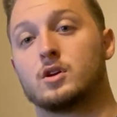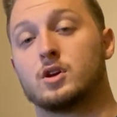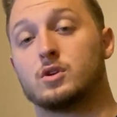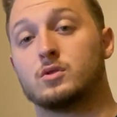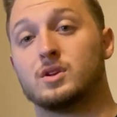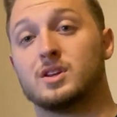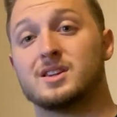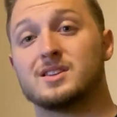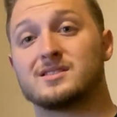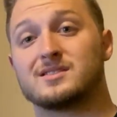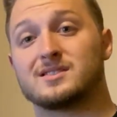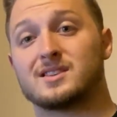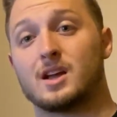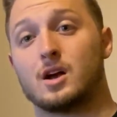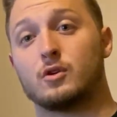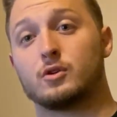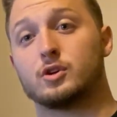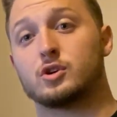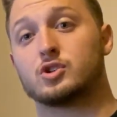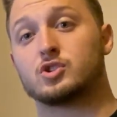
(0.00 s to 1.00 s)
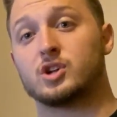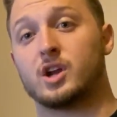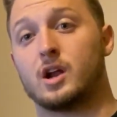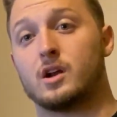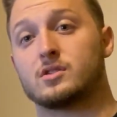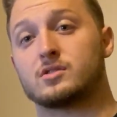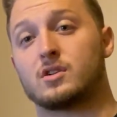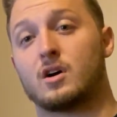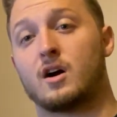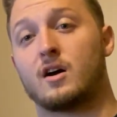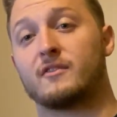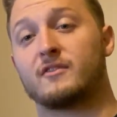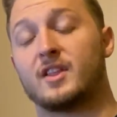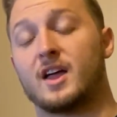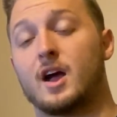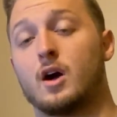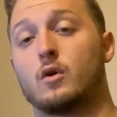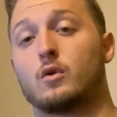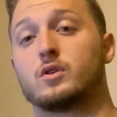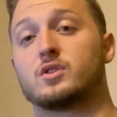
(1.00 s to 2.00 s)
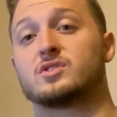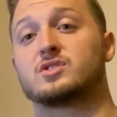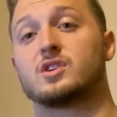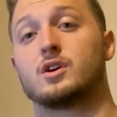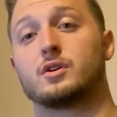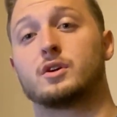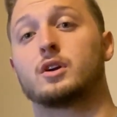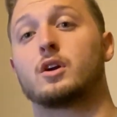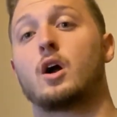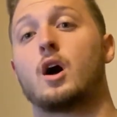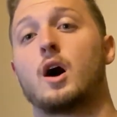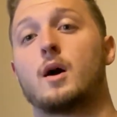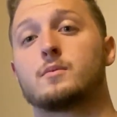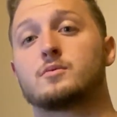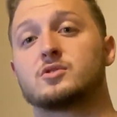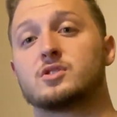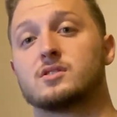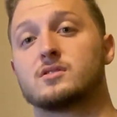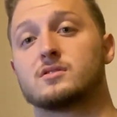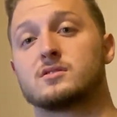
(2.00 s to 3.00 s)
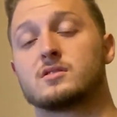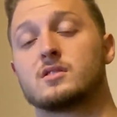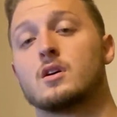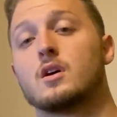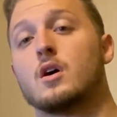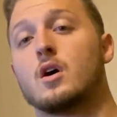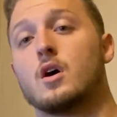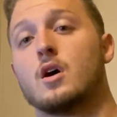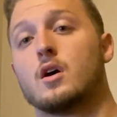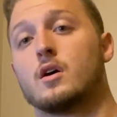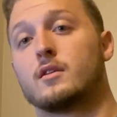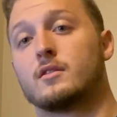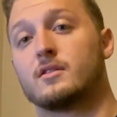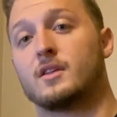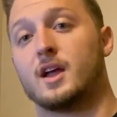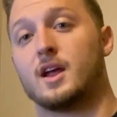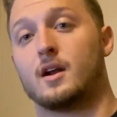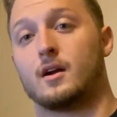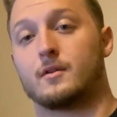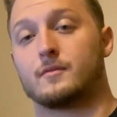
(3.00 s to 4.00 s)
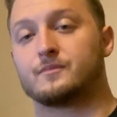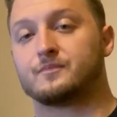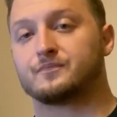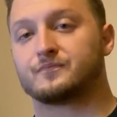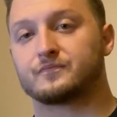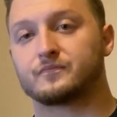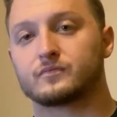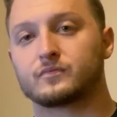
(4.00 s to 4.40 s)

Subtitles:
You need to sell your shares off that or sell your options there,